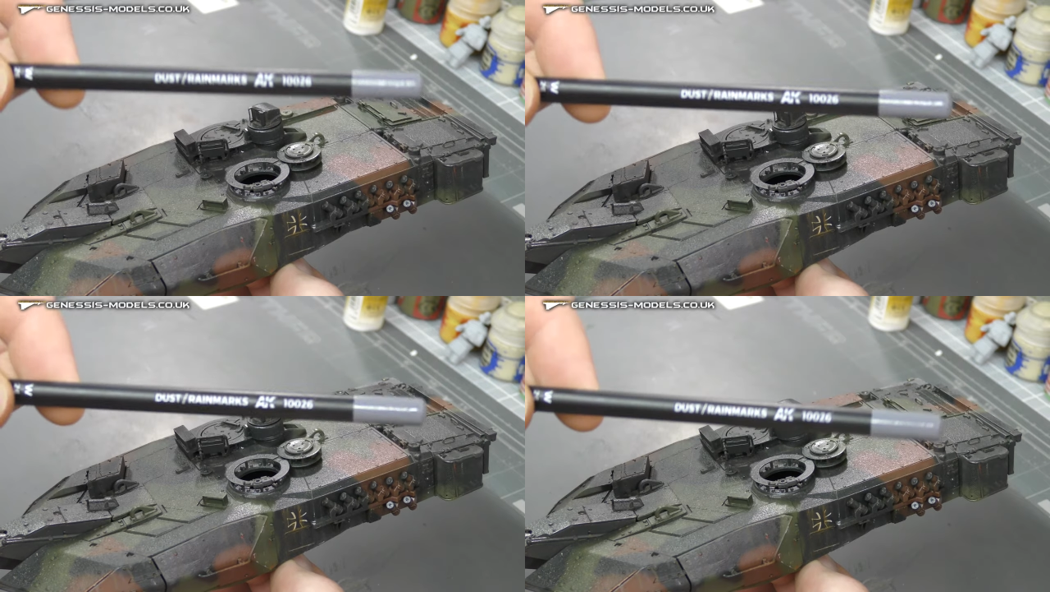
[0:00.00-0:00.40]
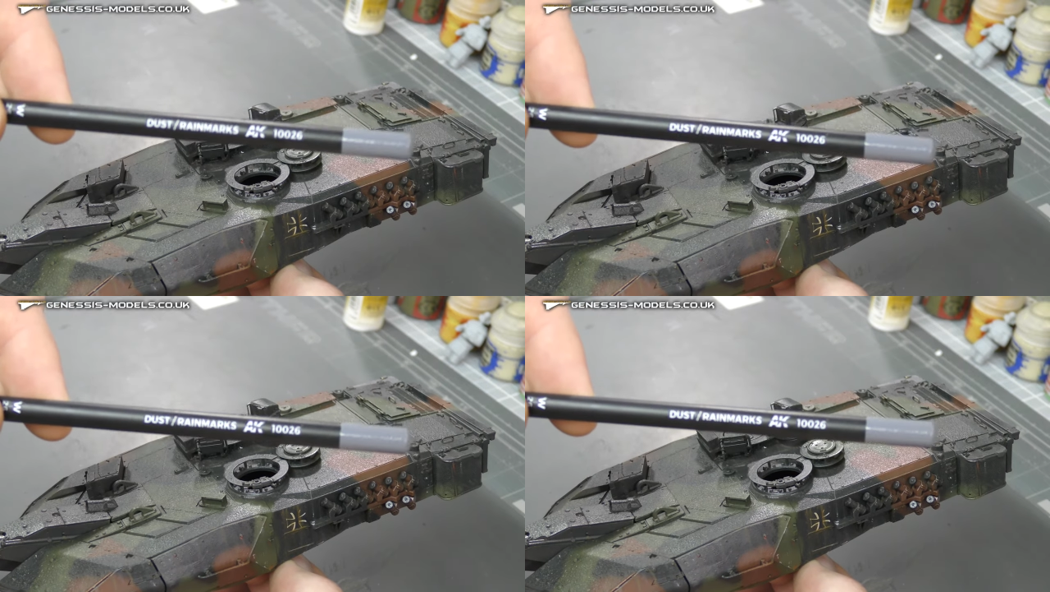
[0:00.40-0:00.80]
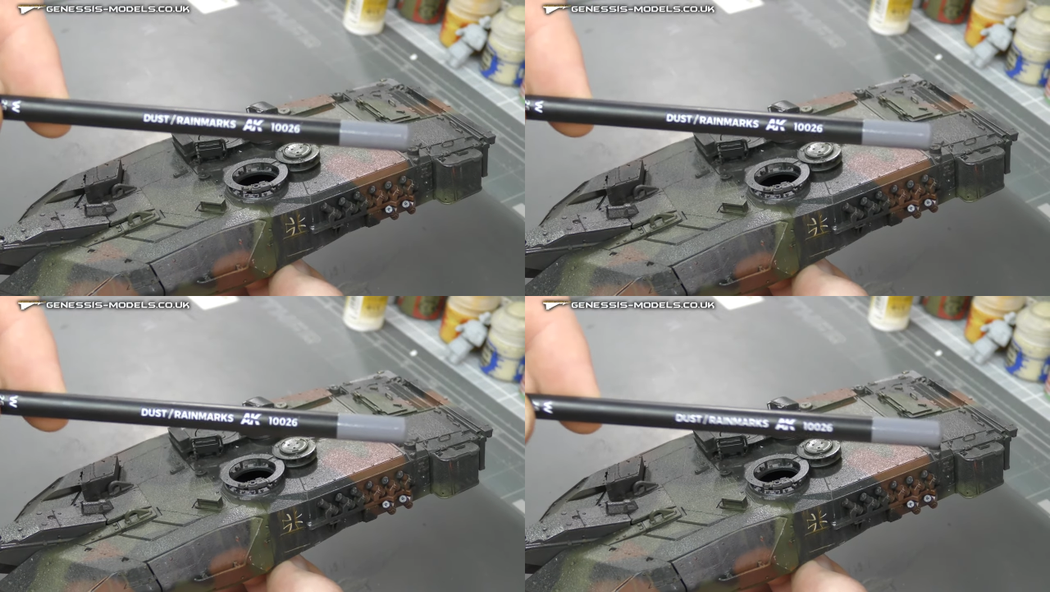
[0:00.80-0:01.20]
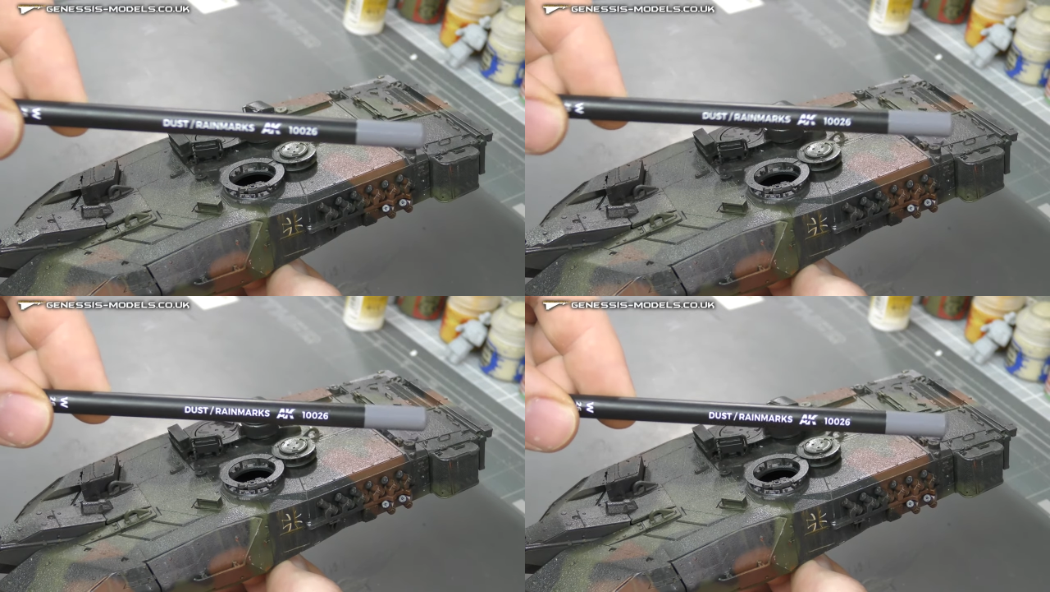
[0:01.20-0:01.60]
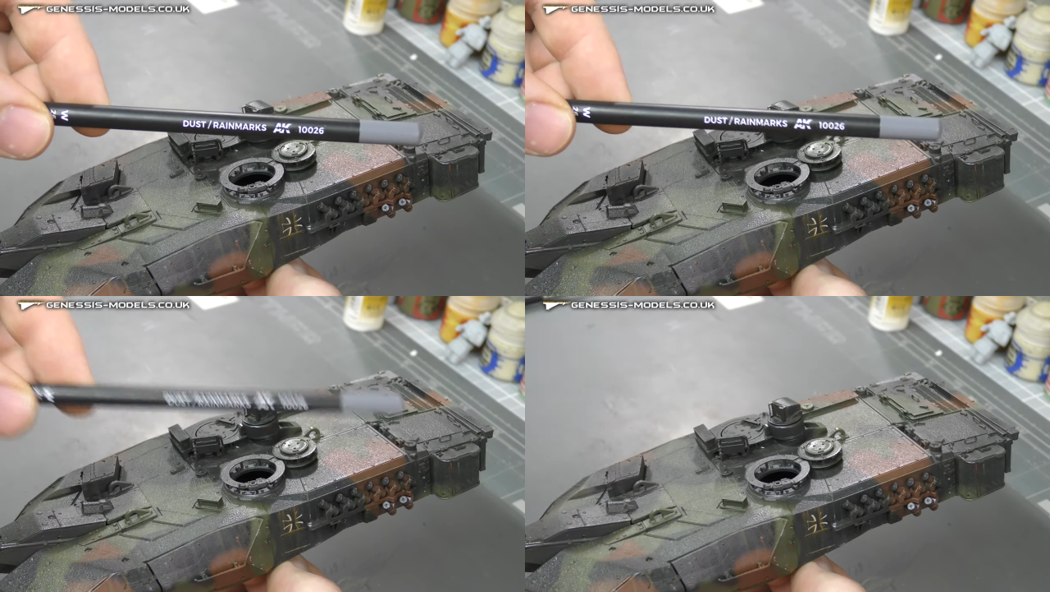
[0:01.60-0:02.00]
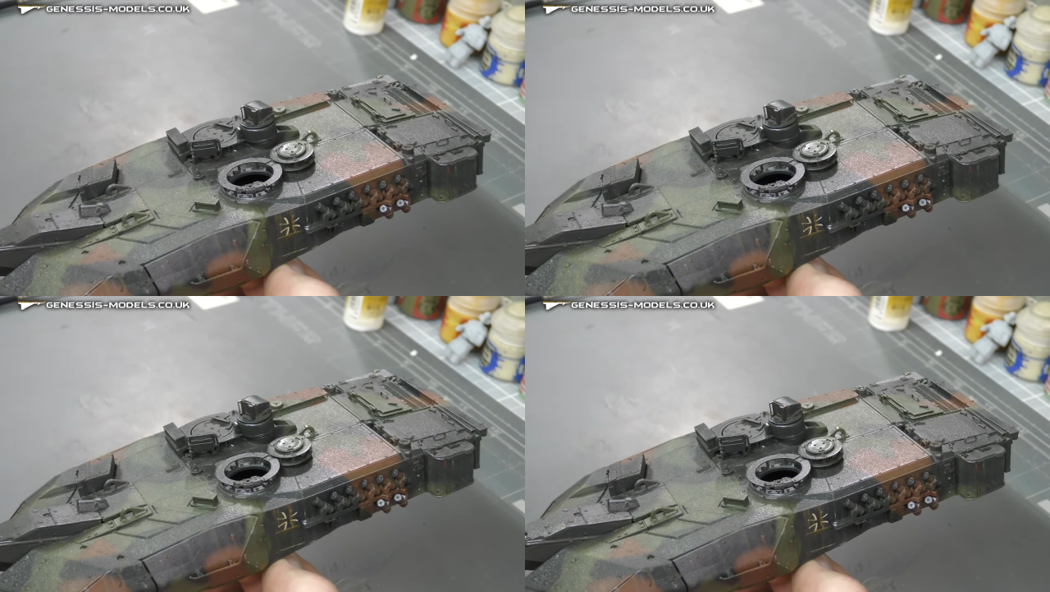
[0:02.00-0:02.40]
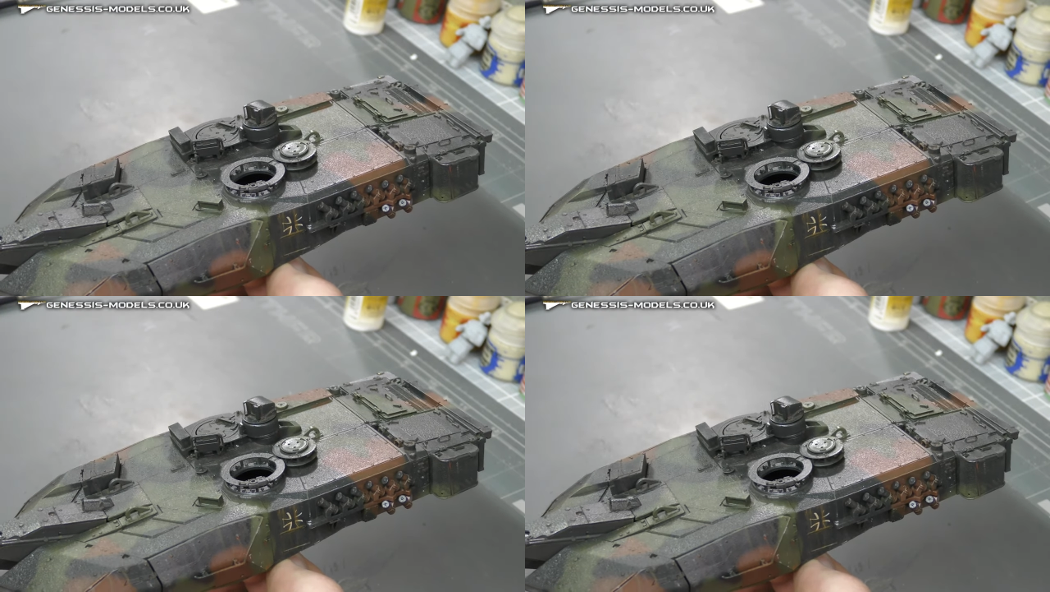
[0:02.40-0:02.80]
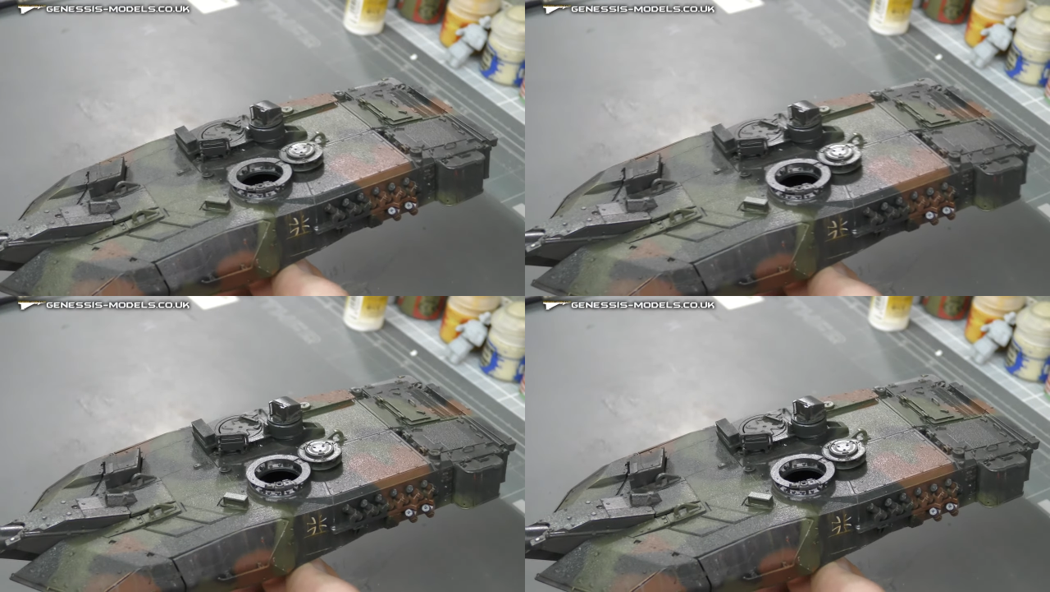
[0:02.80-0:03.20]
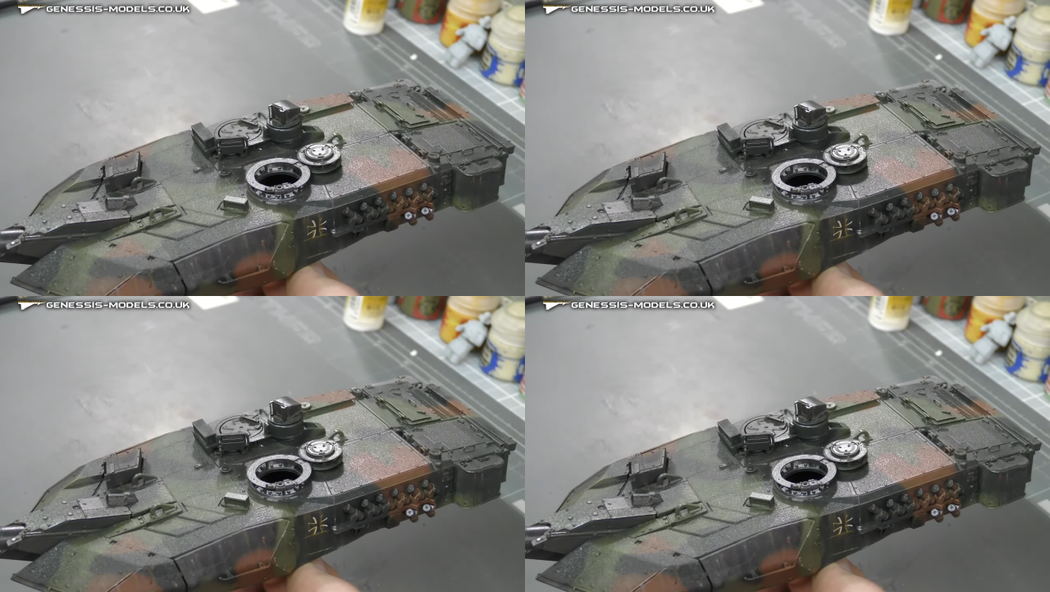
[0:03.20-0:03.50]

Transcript: (no speaker visible)